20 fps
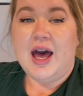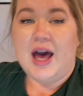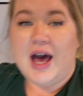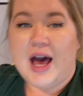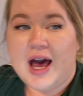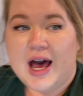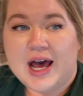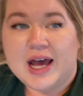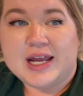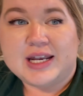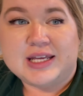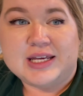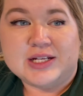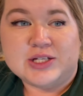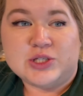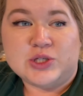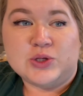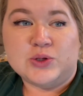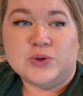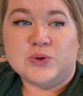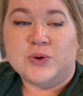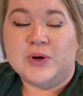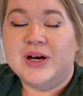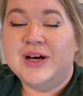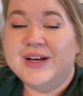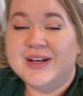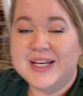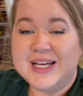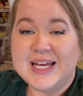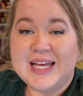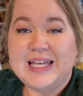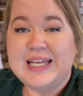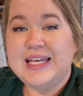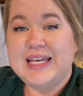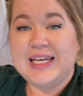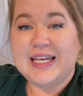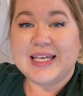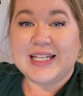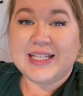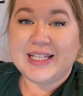I need to
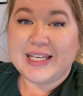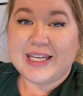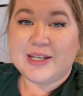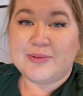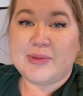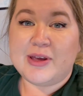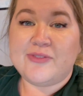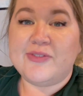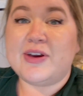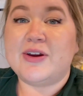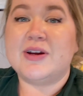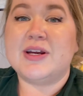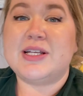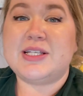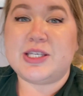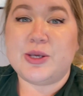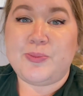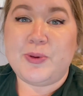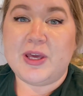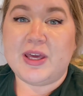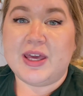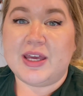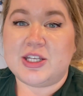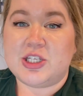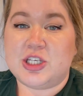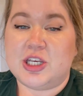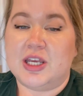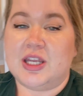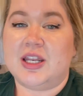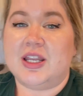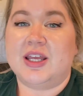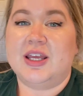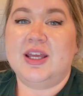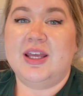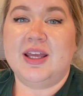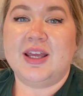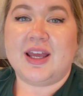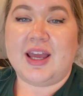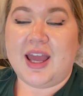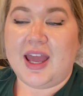clean my very dippy kitchen,
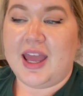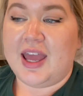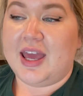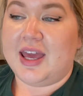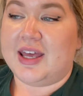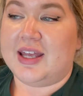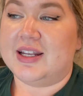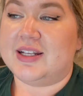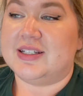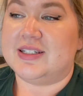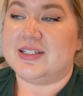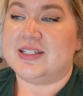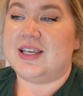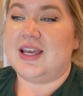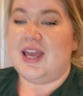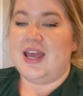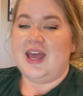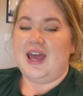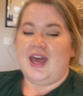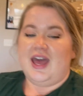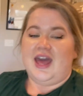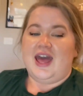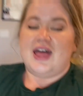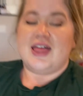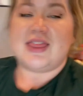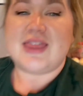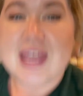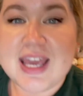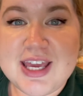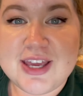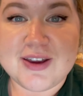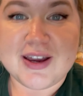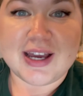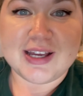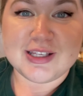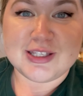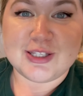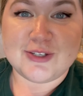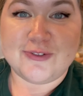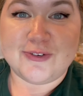and thank you
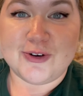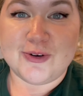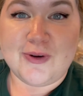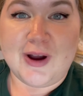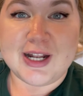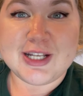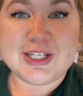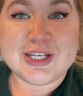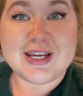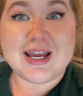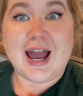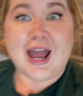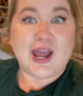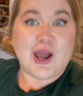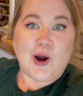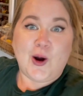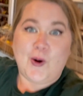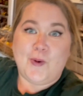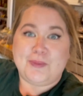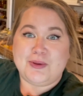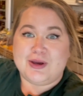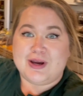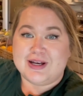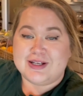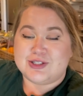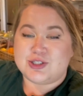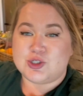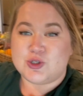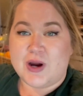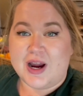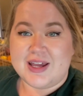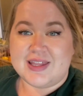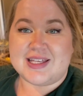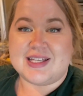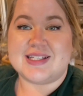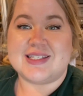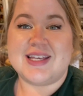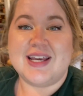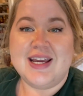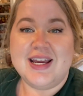guys for watching. I hope you guys try
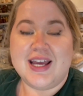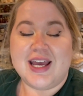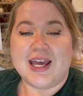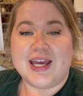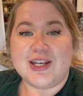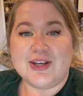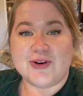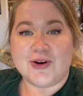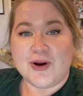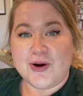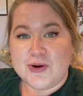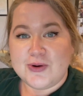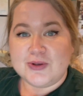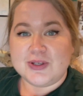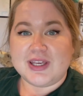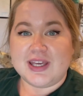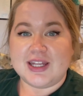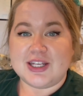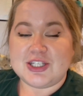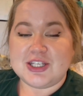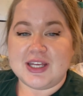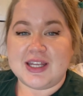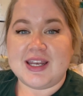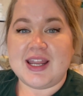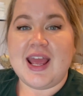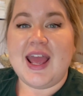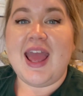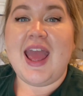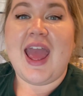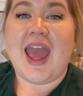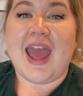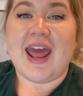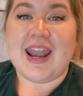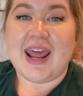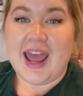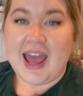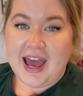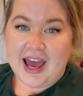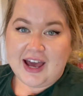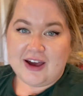these in your own kitchen and
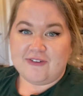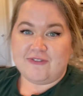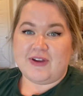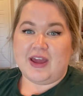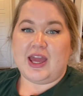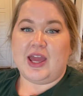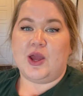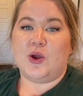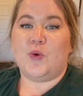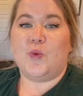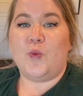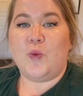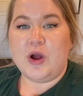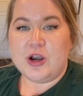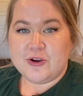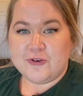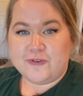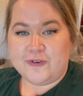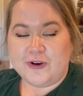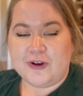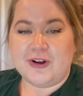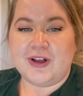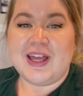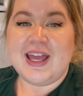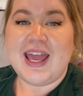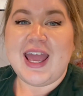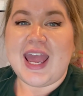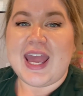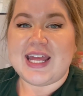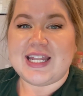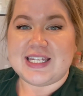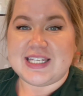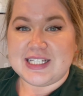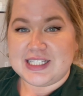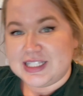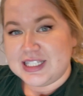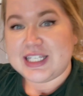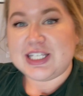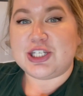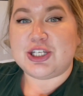have a wonderful and
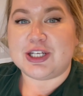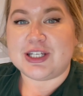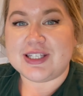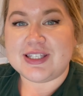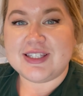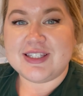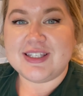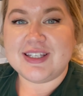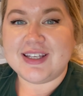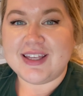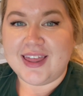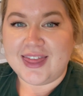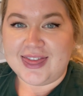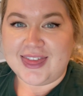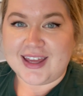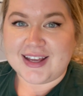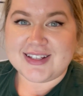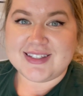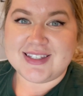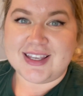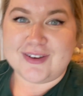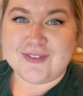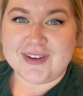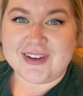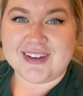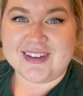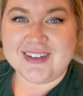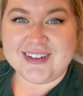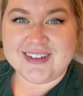delicious Thanksgiving.